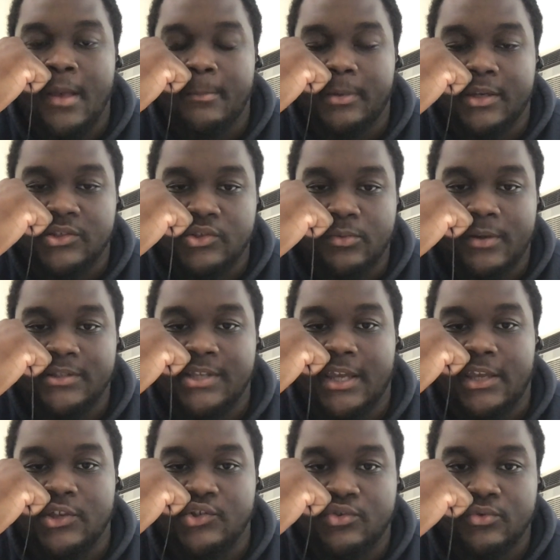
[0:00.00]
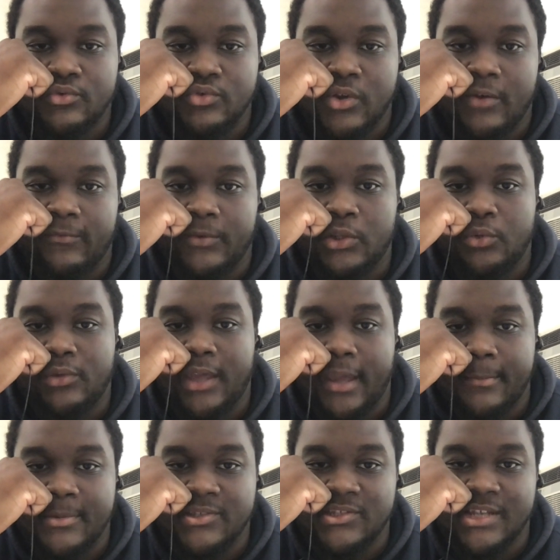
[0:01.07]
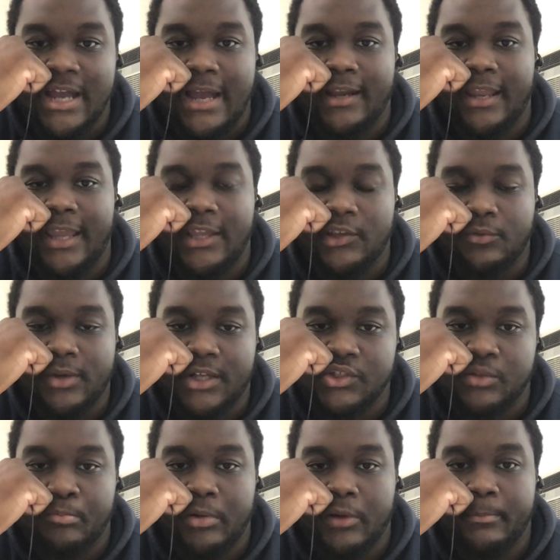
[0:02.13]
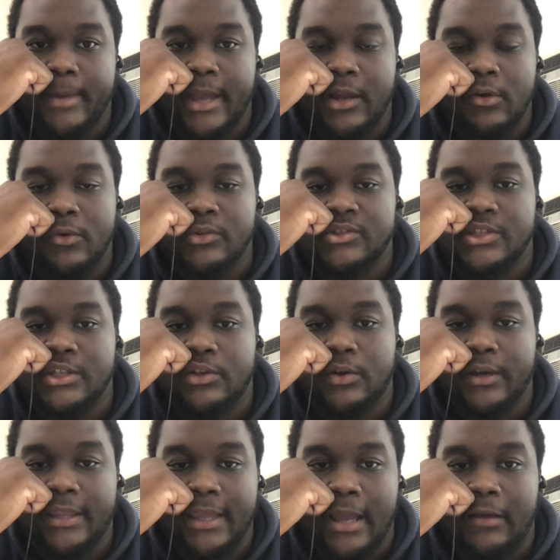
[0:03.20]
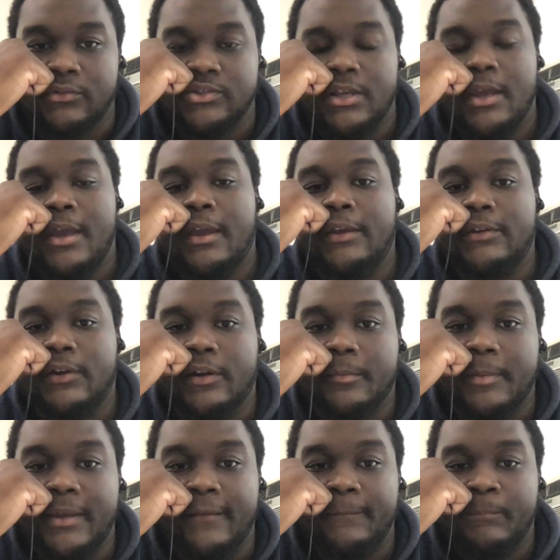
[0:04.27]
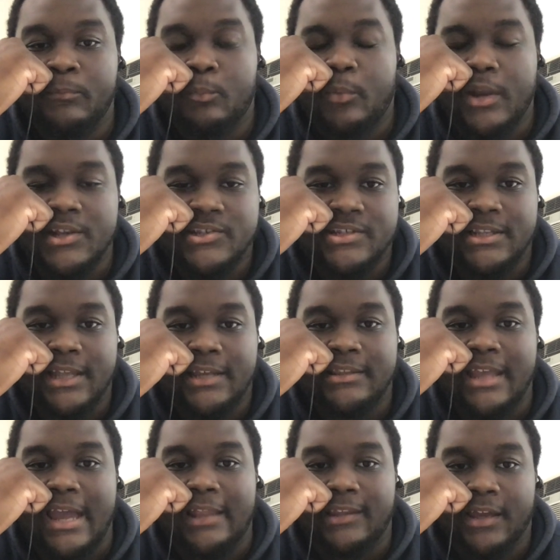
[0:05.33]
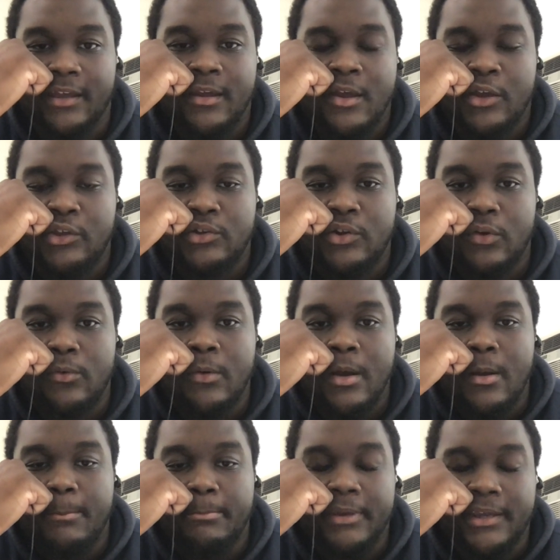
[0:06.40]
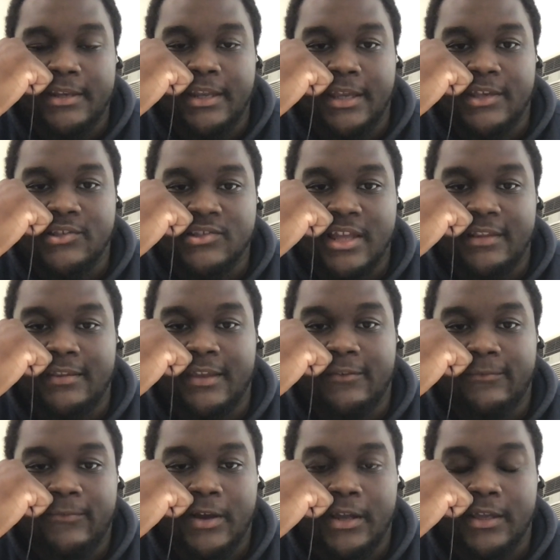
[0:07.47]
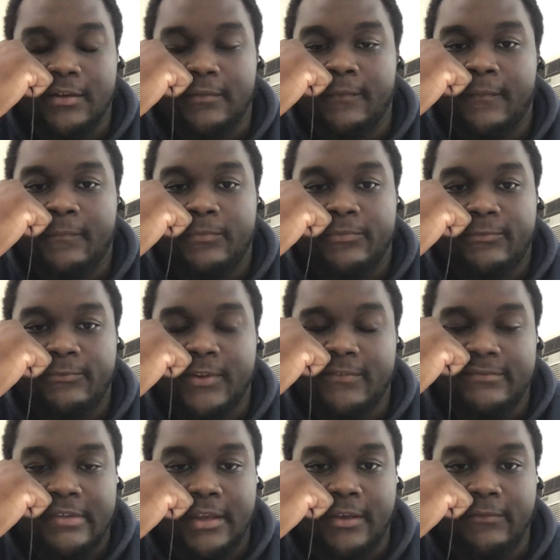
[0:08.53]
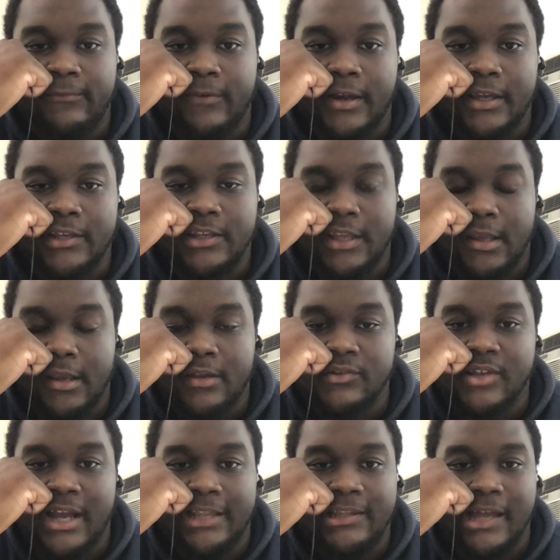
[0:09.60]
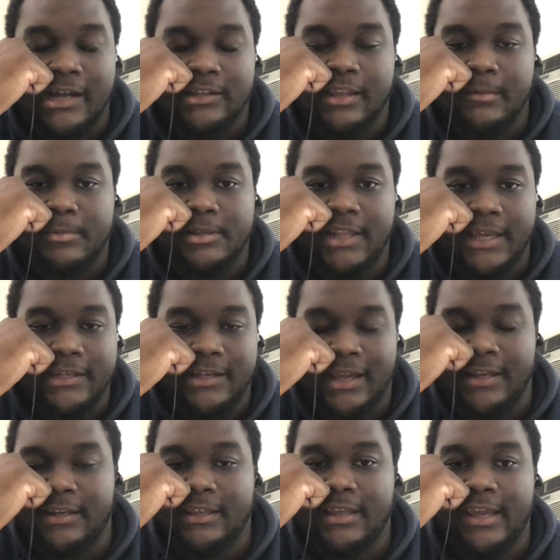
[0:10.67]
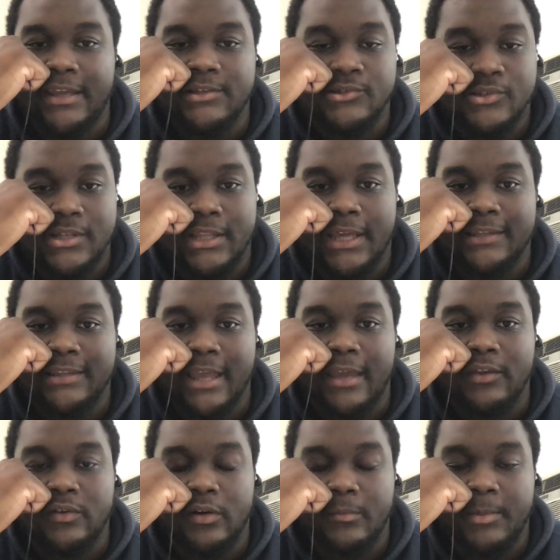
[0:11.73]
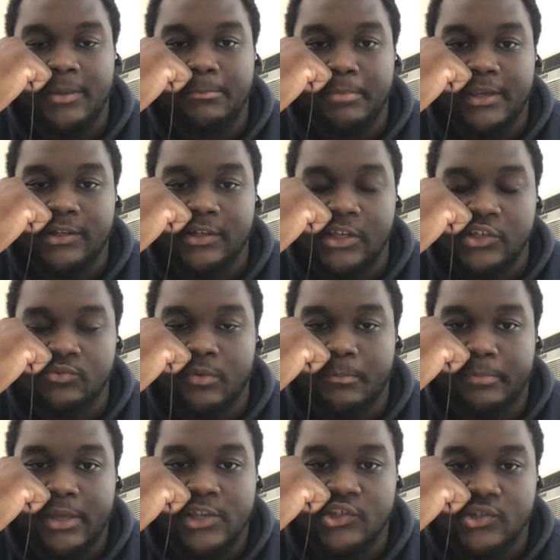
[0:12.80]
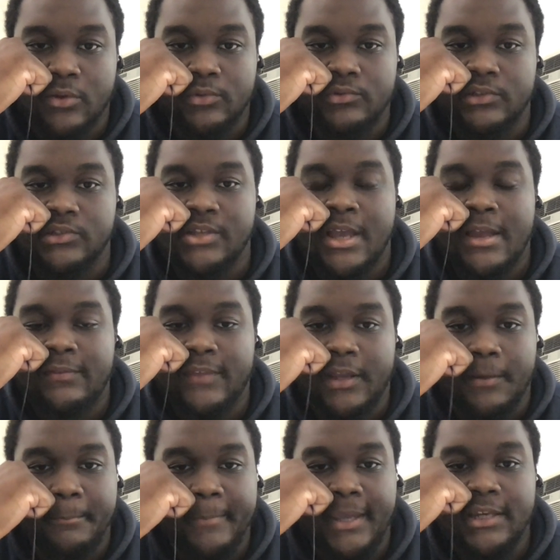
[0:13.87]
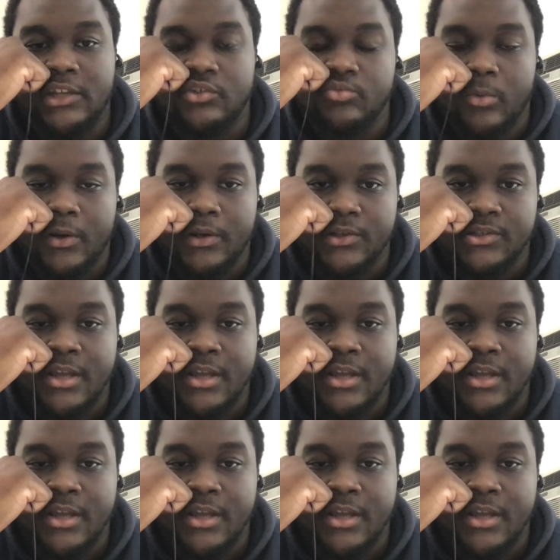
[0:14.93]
because you ain't take your shoes off when you came inside and you got your book bag on sitting on the couch. You know what I mean? Weird shit like that. Like, you know, big niggas that did fucking 15 fucking years, got locked up in like 98 and shit like that. You know what I mean? Big niggas with big shoulders that are maintenance workers.